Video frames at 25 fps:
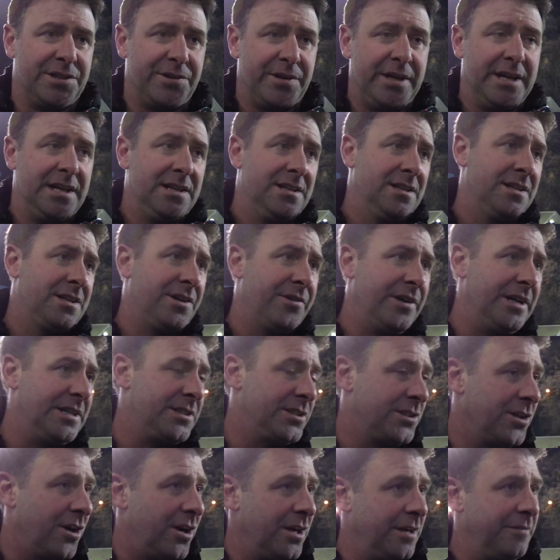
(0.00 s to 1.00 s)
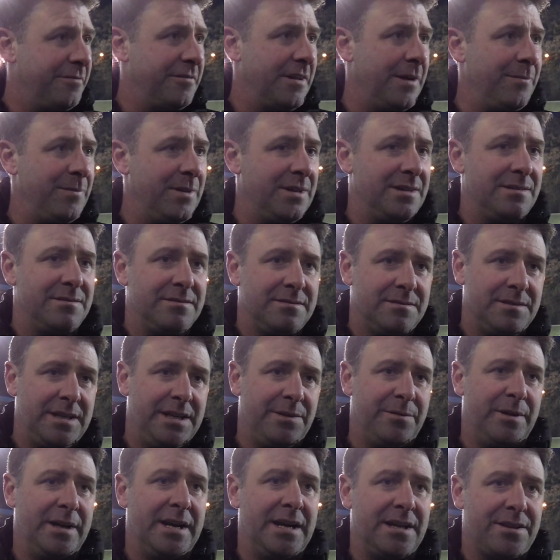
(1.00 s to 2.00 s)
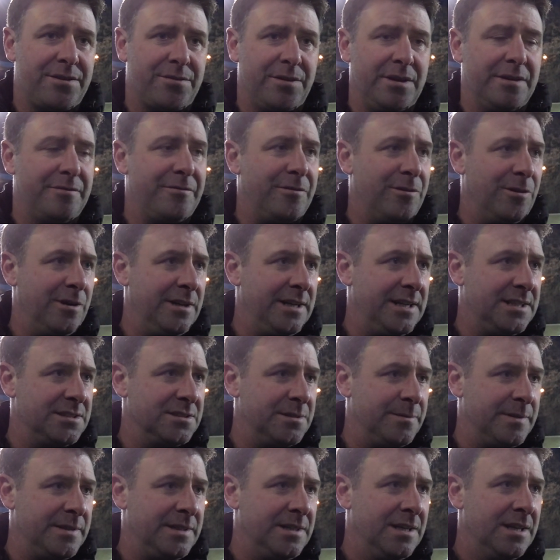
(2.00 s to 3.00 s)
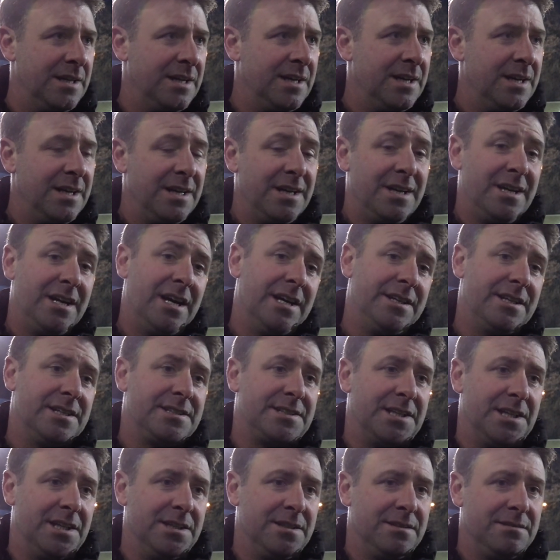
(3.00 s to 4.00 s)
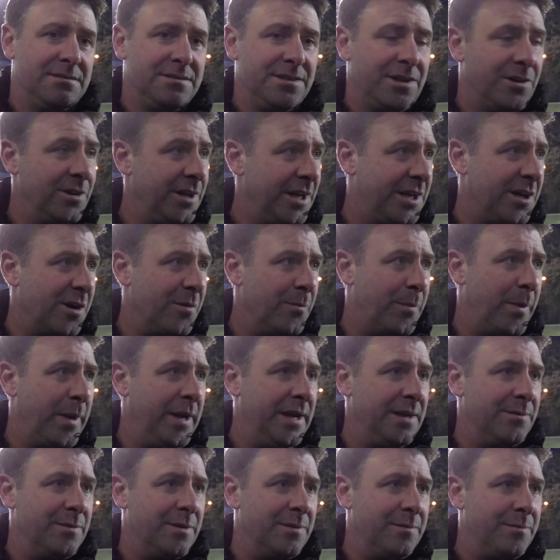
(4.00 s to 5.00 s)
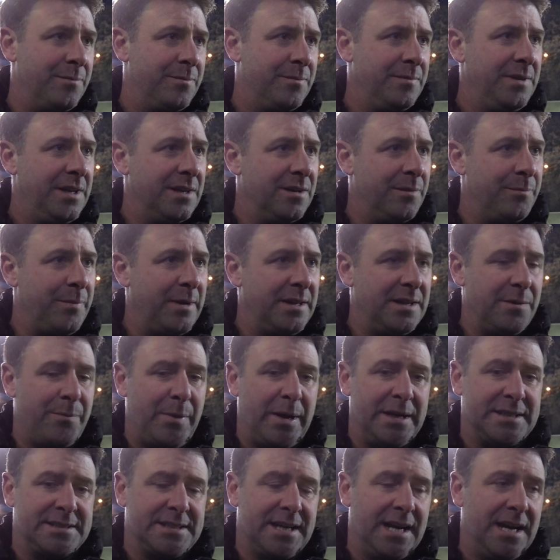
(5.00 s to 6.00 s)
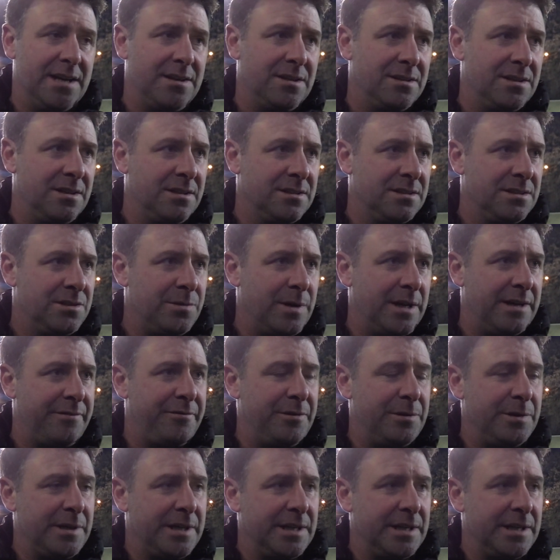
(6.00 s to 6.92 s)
a great great story for them that we we are three or four leagues up, and and they're still not only competing but you know being the better side on, on quite a few